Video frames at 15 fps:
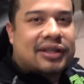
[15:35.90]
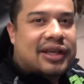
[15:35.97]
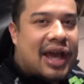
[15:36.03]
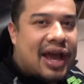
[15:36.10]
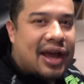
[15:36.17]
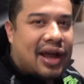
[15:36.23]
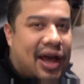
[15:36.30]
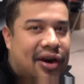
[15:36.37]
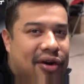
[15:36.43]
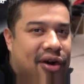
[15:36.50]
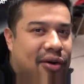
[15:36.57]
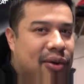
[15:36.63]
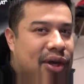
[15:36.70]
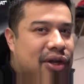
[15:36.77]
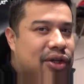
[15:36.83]
Yeah, I don't
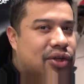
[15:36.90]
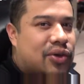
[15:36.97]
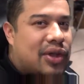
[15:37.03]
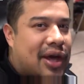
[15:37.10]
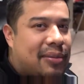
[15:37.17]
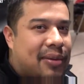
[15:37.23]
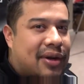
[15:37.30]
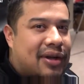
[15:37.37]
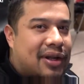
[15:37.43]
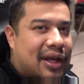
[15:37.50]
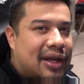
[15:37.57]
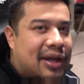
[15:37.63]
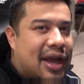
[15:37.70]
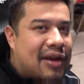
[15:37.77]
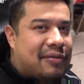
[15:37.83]
know why you do that, but
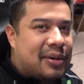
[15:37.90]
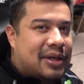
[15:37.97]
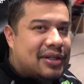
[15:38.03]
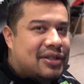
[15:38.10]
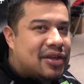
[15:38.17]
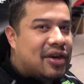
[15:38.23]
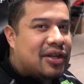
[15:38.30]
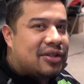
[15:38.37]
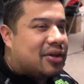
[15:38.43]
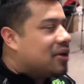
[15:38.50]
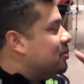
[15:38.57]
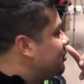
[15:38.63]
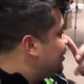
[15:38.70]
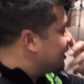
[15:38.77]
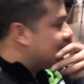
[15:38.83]
like everybody's starting to
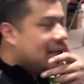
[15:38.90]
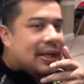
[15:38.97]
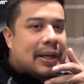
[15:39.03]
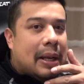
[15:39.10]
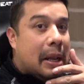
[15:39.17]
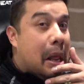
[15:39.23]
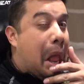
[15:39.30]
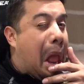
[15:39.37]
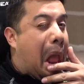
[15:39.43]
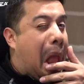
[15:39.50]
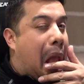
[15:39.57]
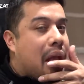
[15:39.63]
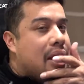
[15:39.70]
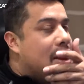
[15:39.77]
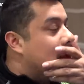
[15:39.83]
complain.
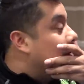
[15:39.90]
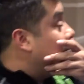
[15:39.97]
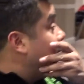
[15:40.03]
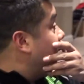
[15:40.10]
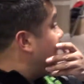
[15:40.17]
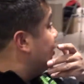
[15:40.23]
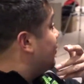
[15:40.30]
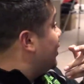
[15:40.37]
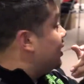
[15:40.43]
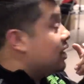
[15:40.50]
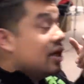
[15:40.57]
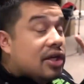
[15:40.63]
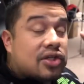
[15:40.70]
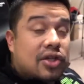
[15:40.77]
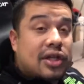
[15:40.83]
Anyway,
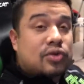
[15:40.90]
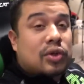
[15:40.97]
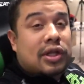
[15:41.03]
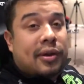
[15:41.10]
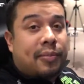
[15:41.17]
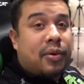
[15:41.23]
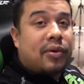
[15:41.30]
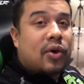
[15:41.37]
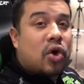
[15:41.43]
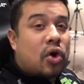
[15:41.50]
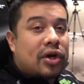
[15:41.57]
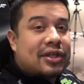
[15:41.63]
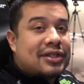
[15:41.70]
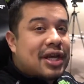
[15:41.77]
so this is what the pre-recording